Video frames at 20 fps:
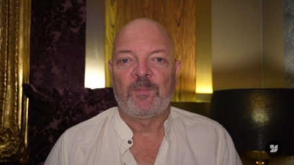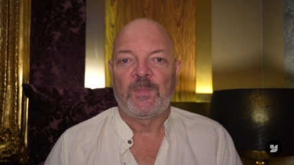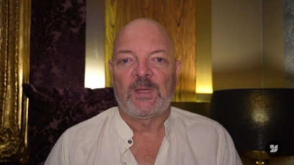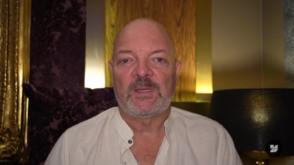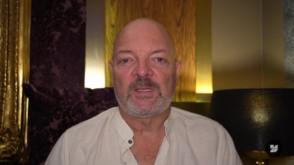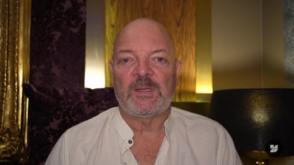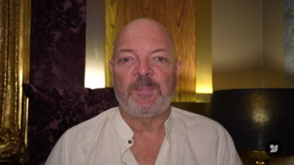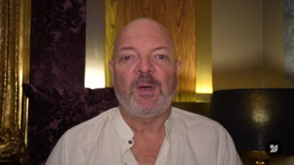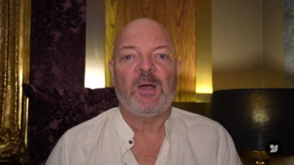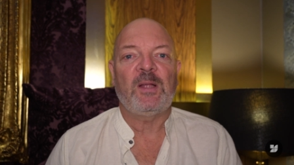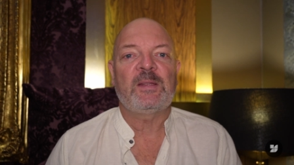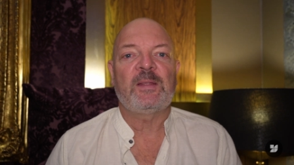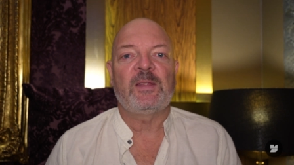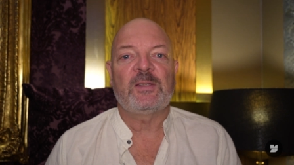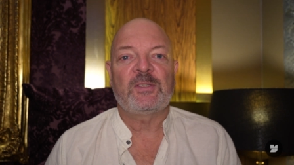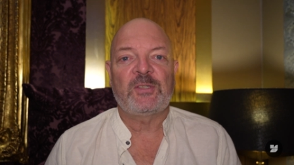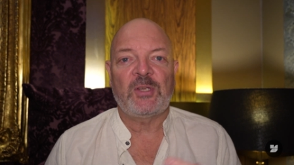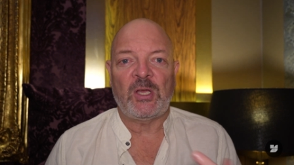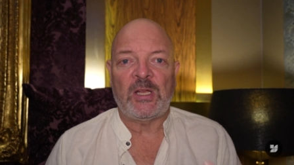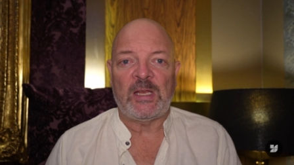So part of the
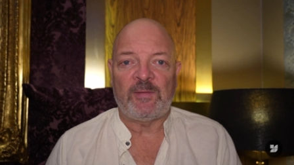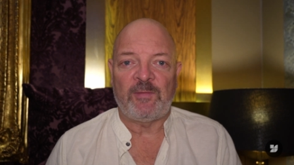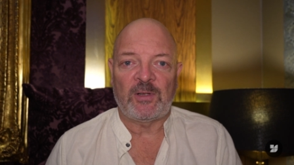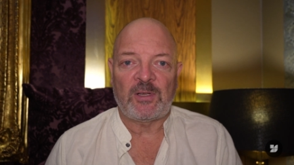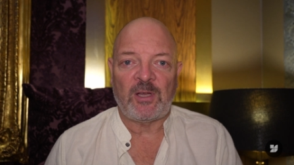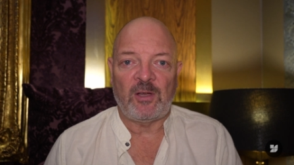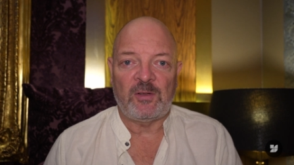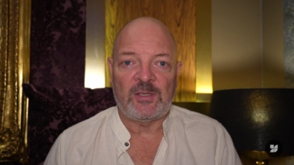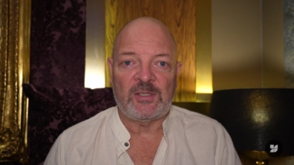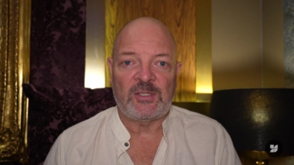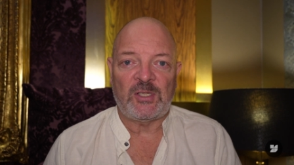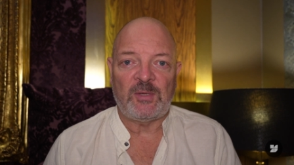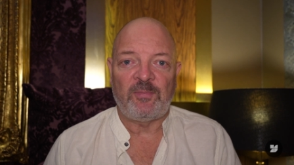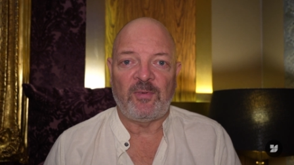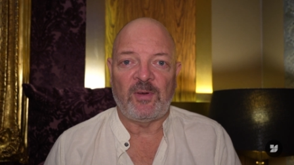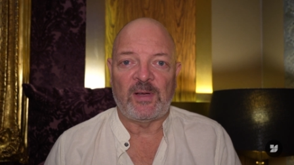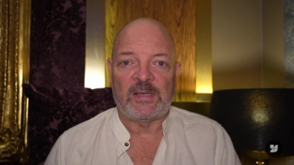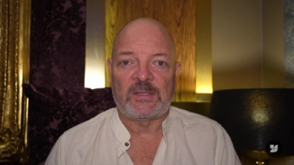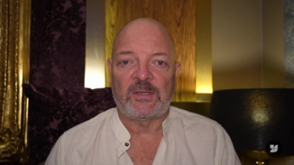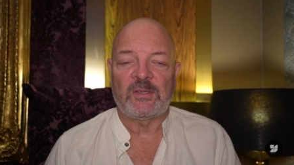journey of a coaching
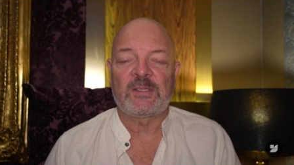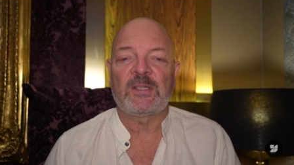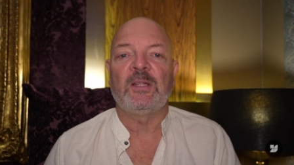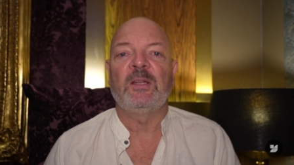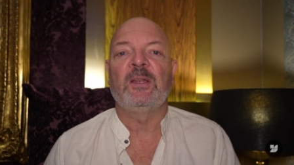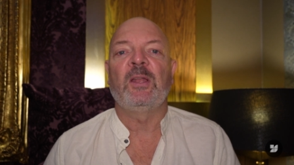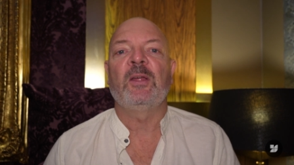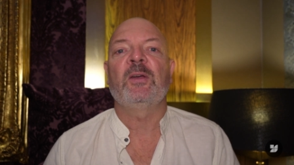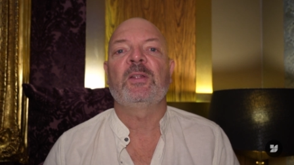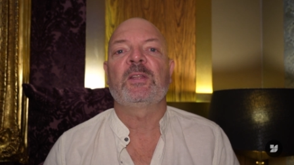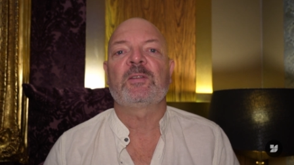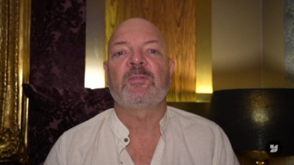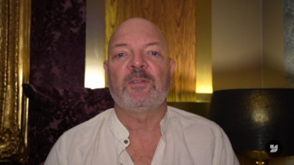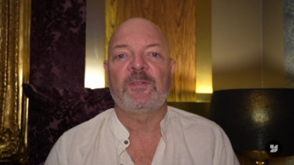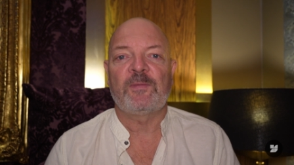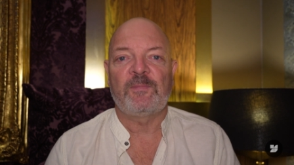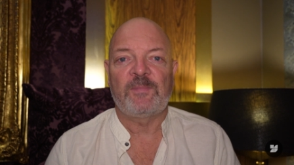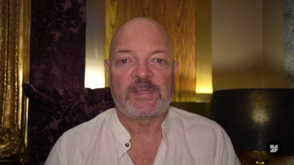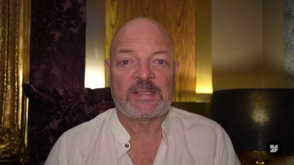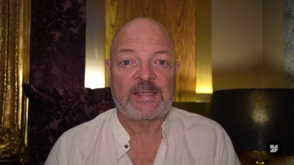supervisor is to learn to
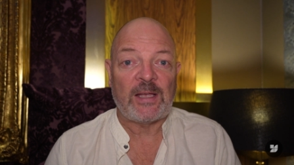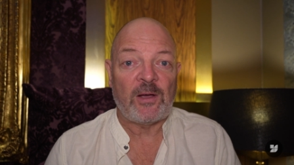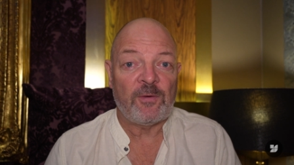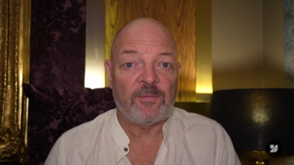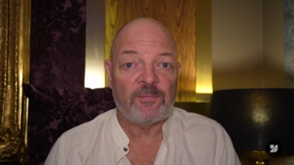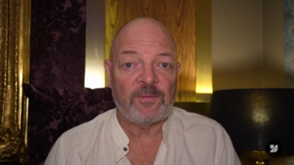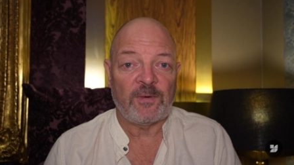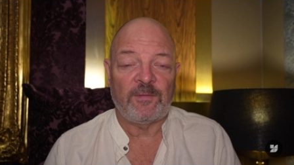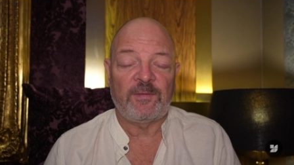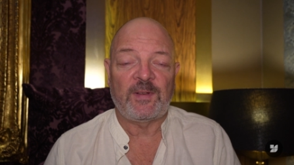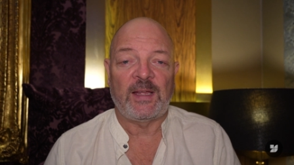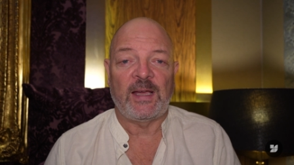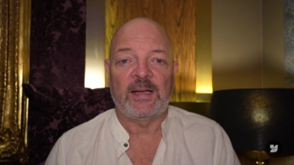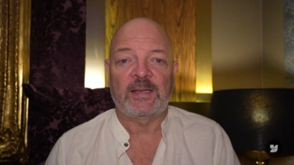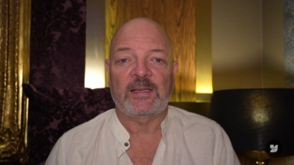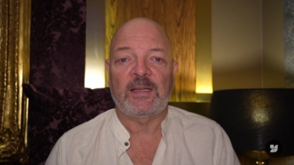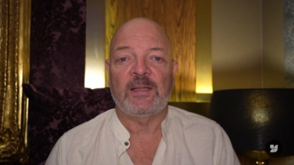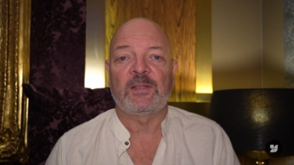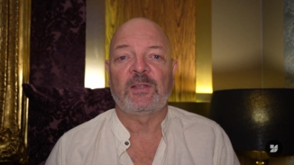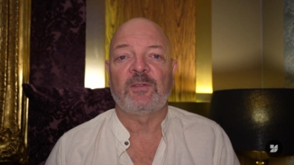
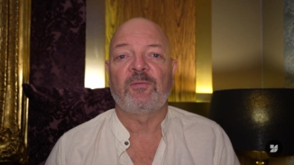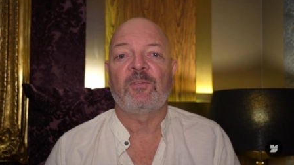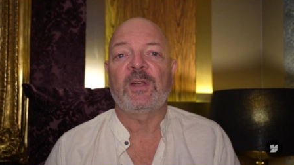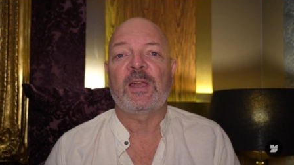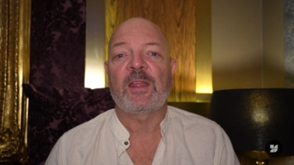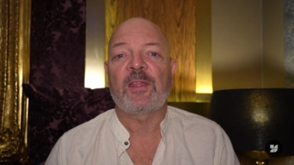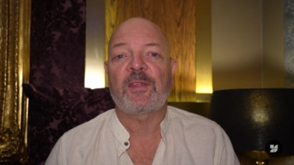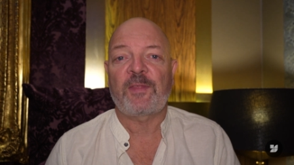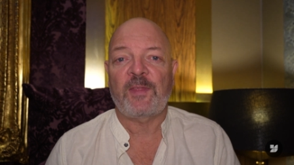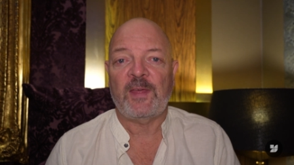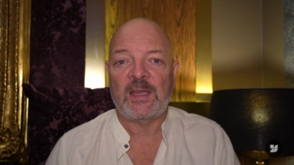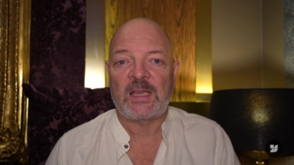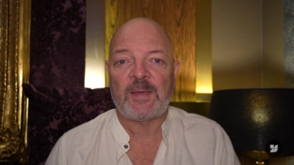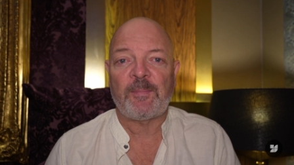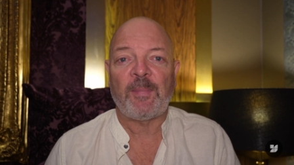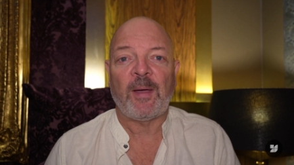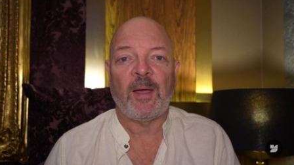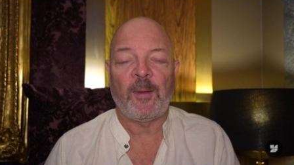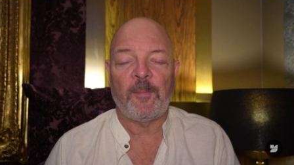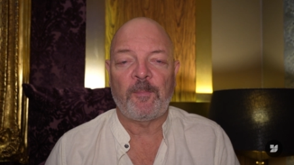self-reflect and to really think
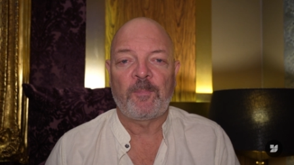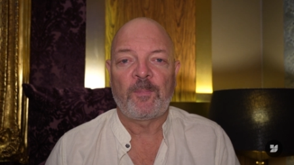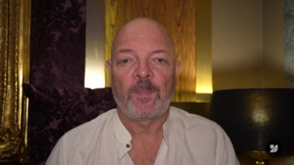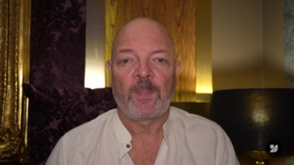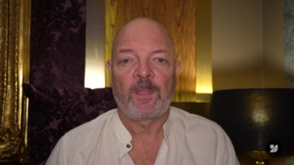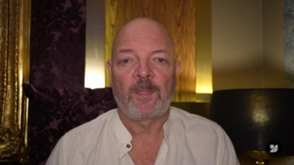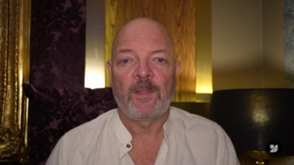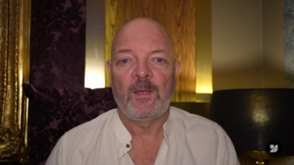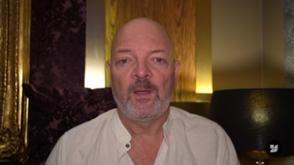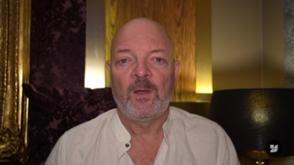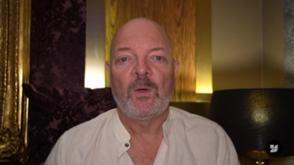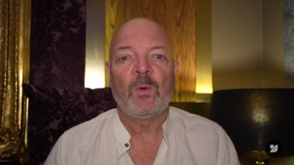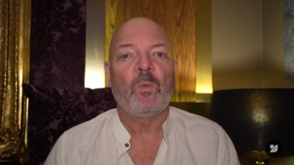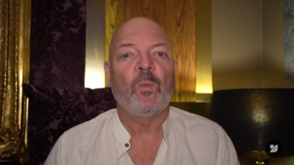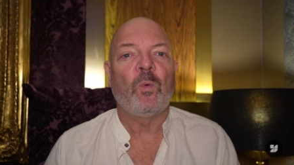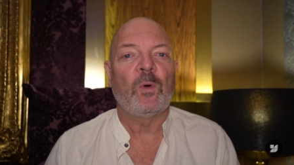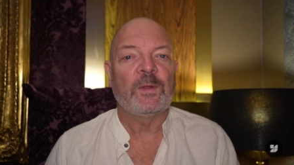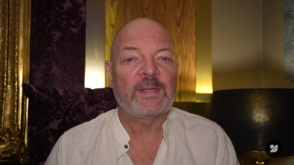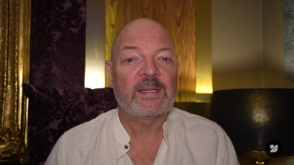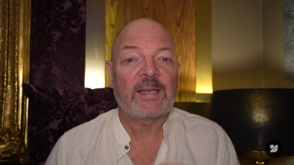about,
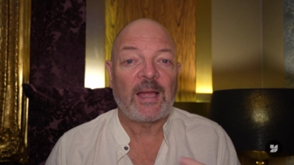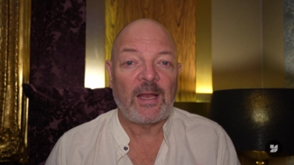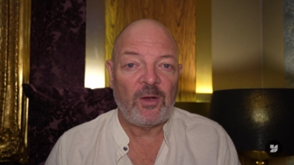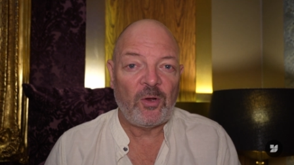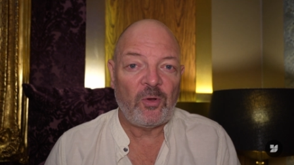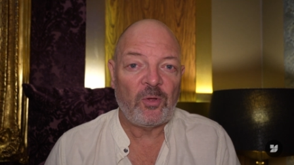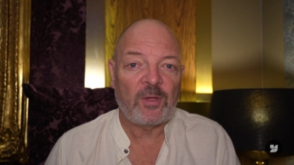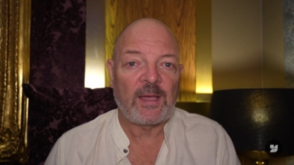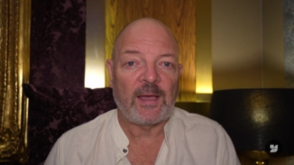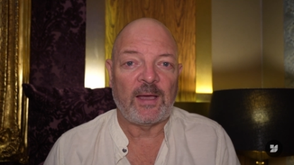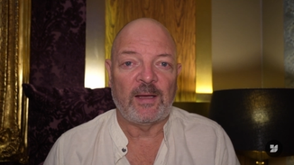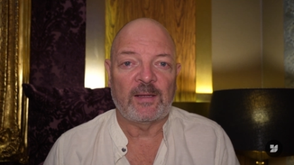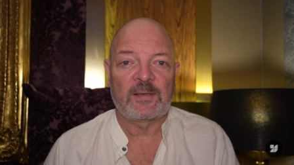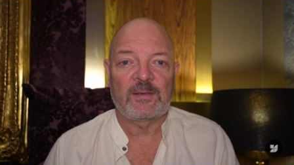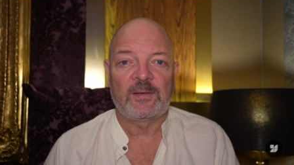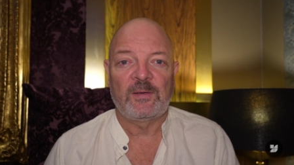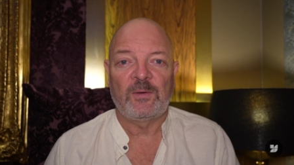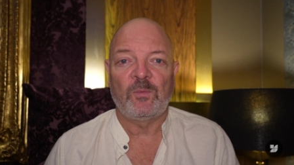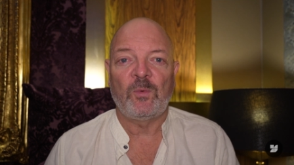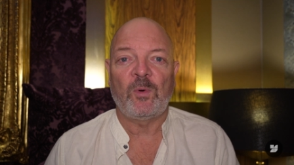what did I look
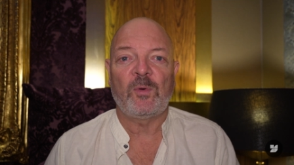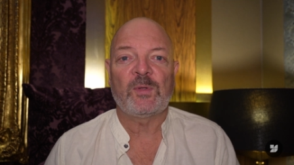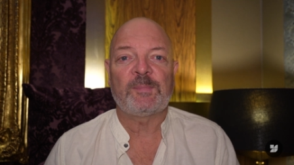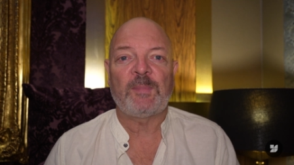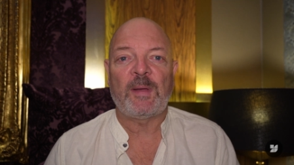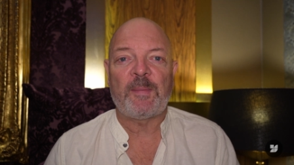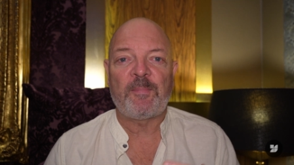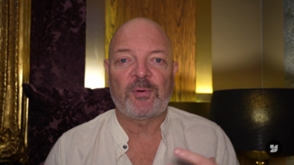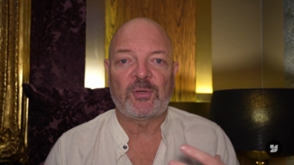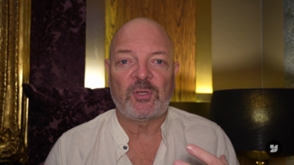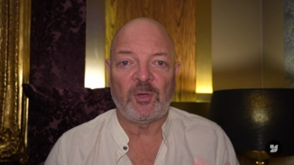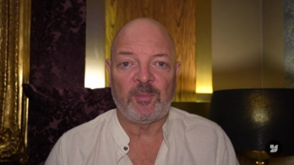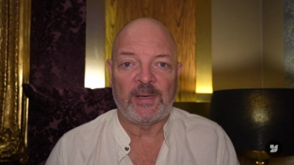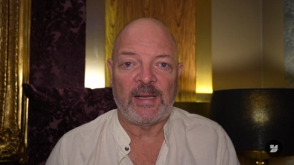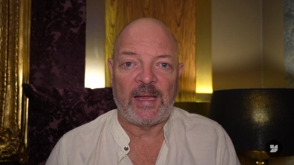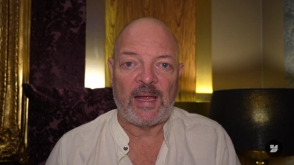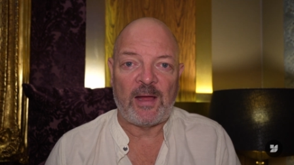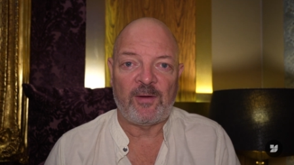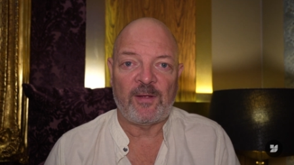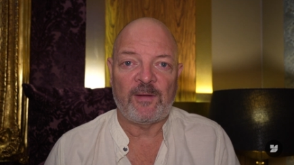at? What was my
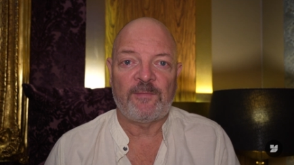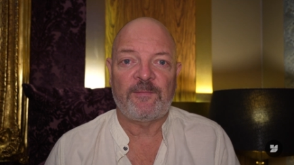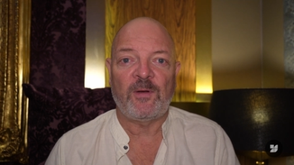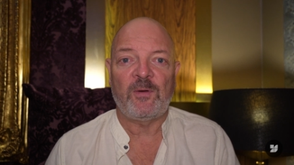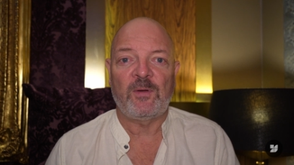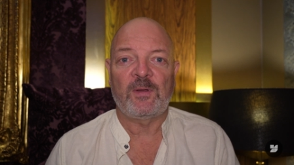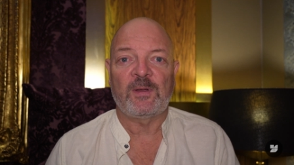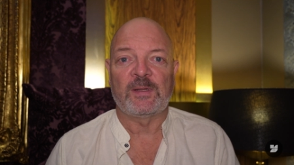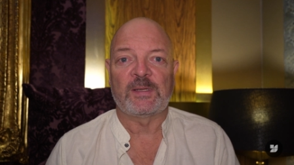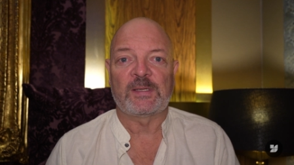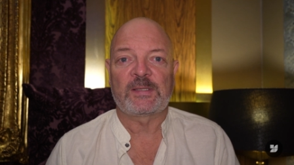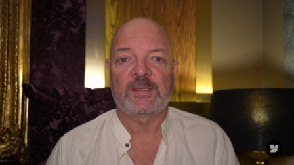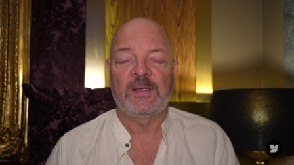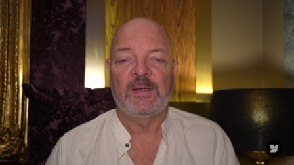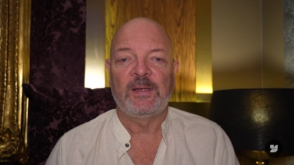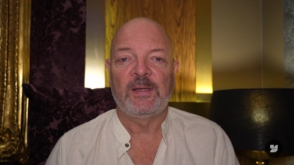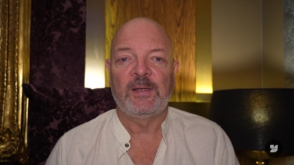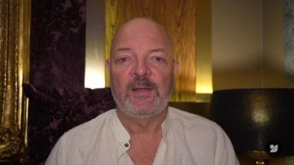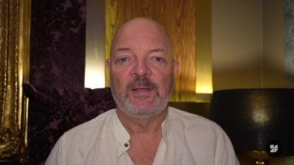predominant area of focus?